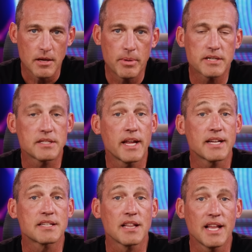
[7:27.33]
because it
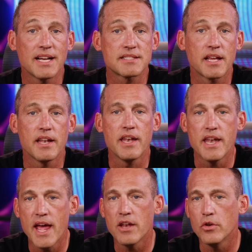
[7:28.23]
takes less
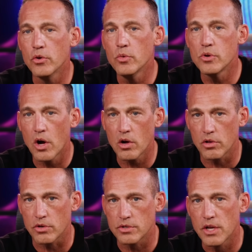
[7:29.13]
net new
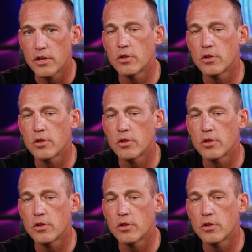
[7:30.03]
dollars